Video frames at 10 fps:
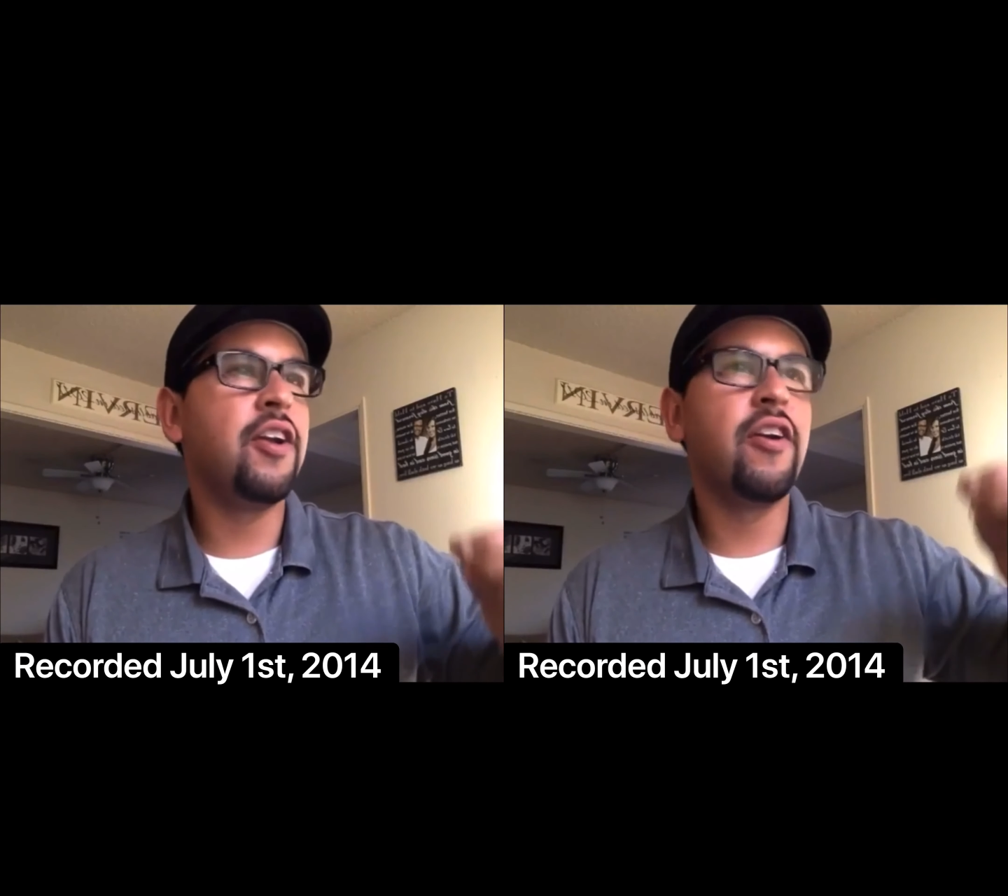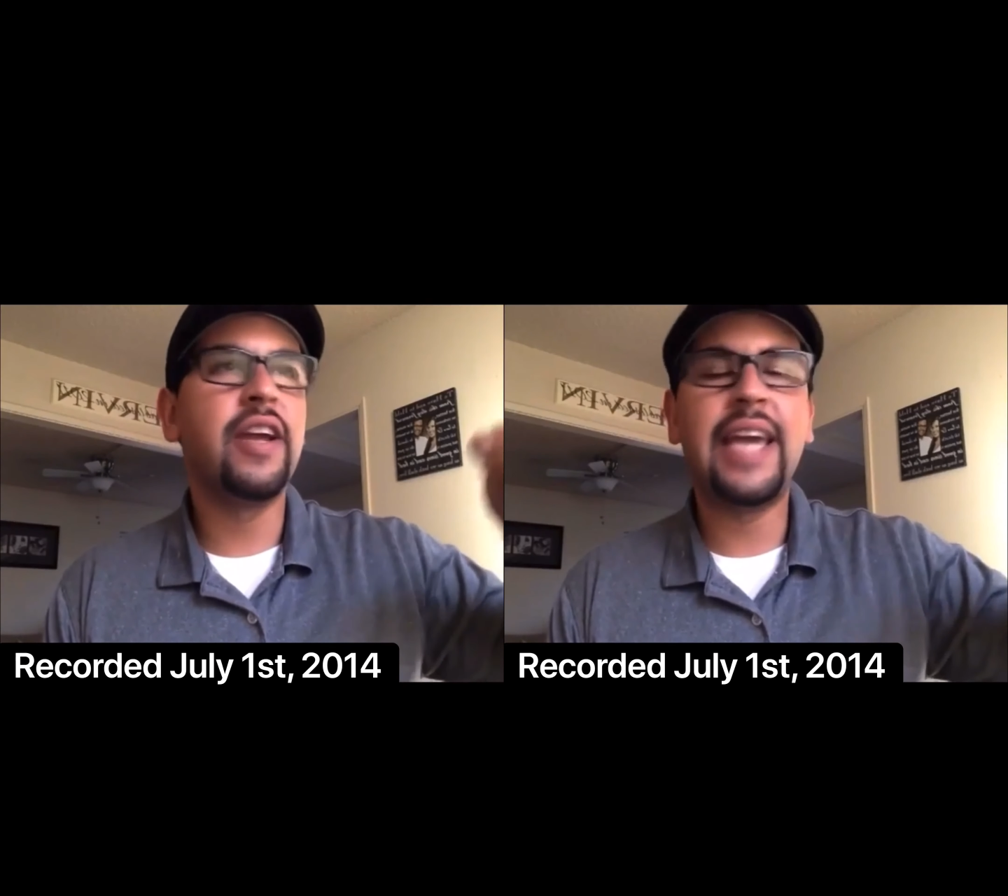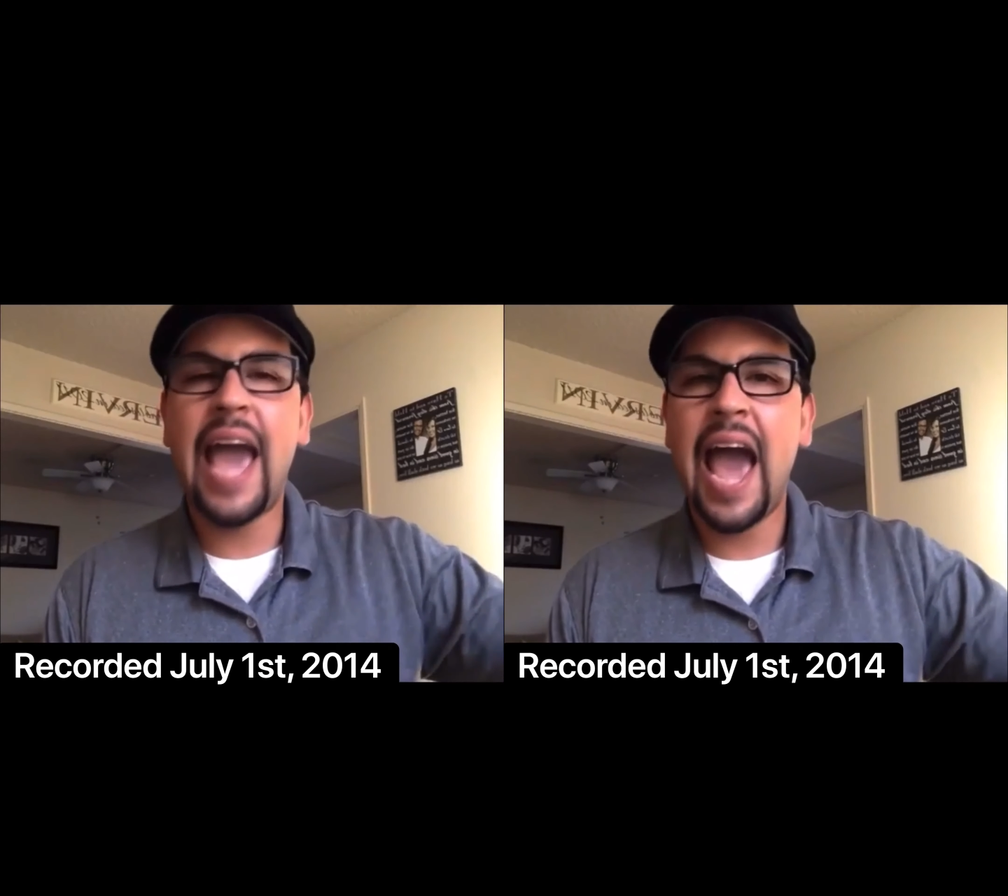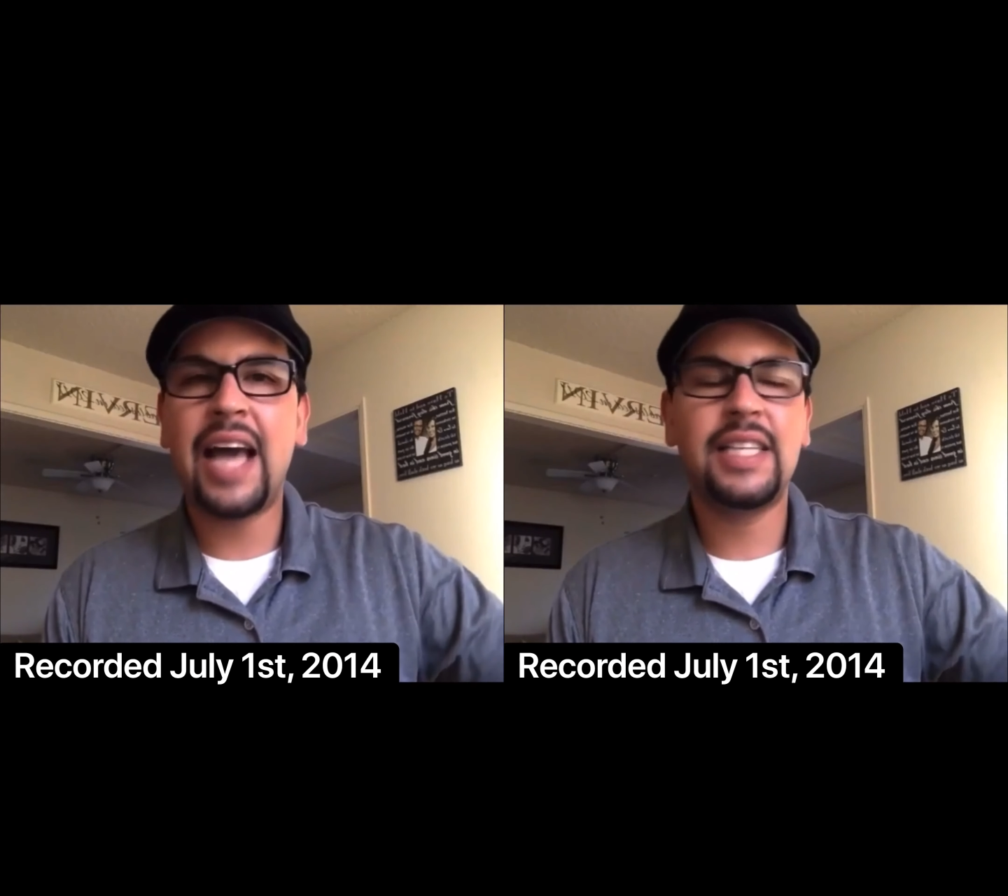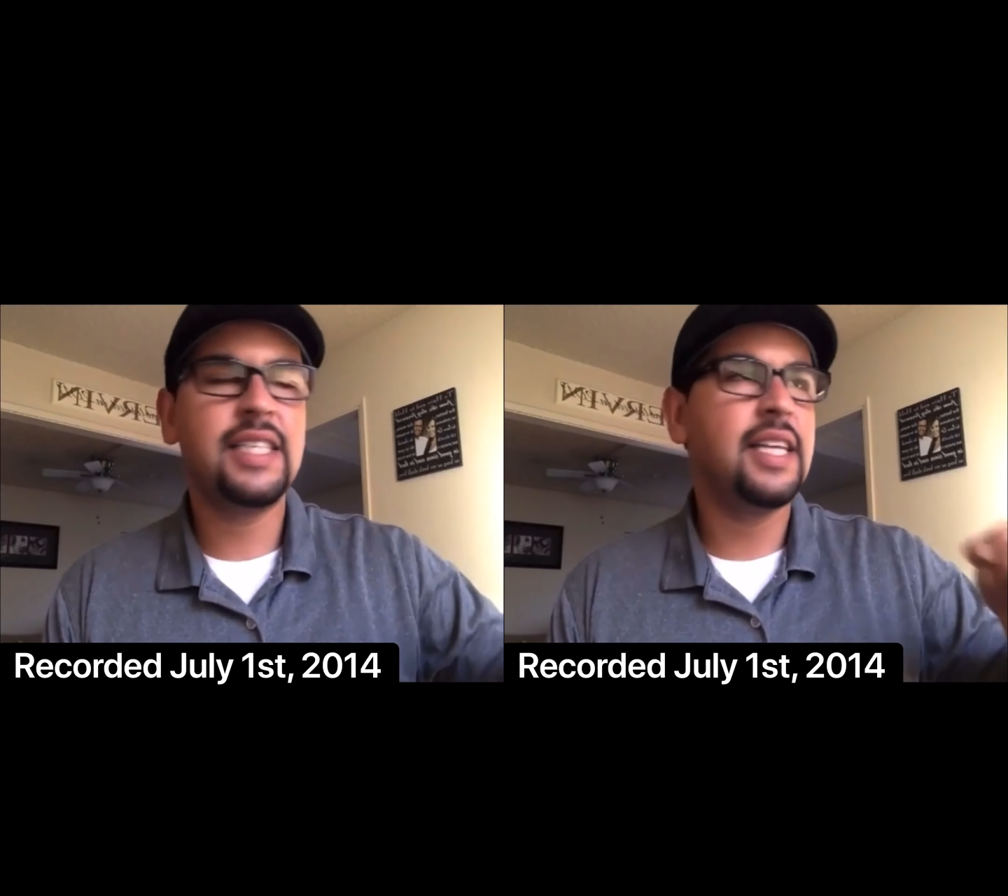your
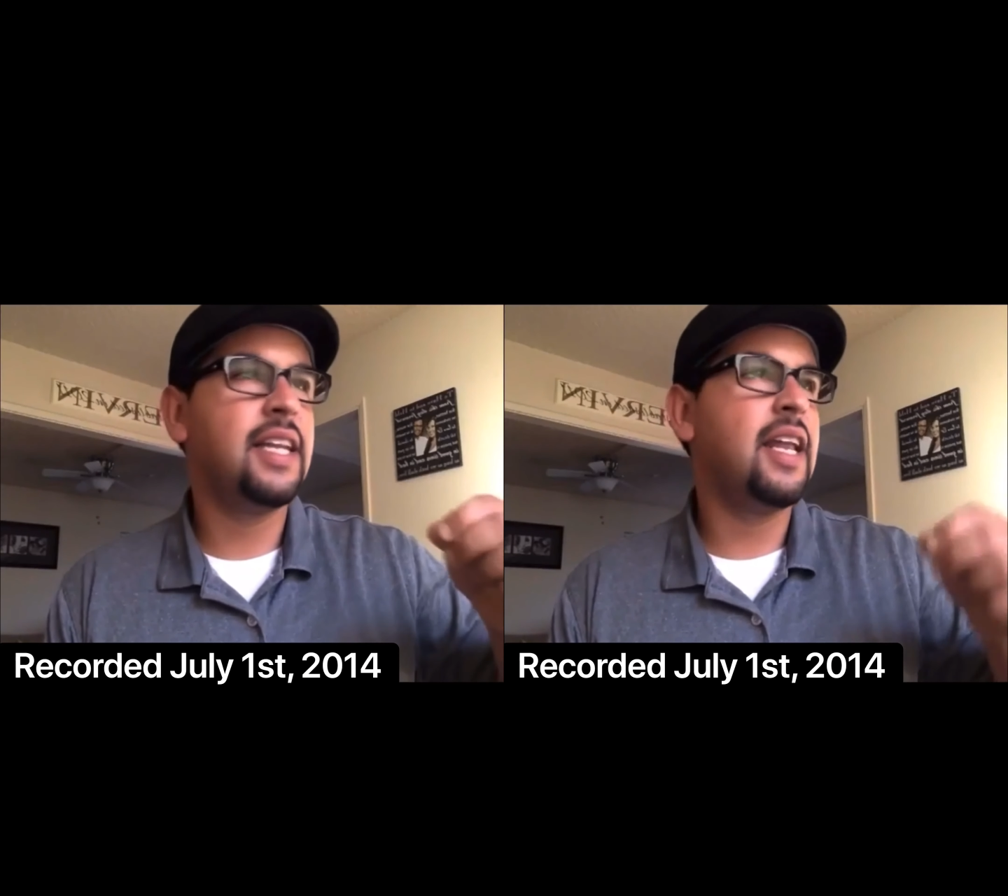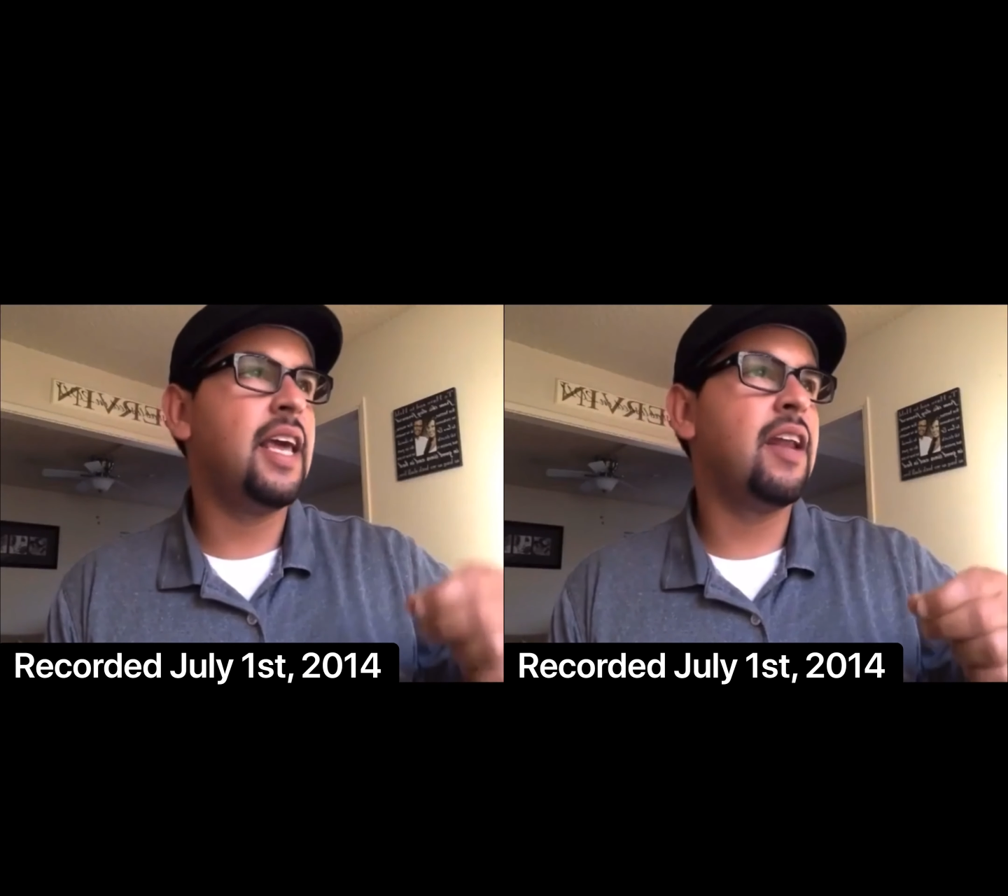gas and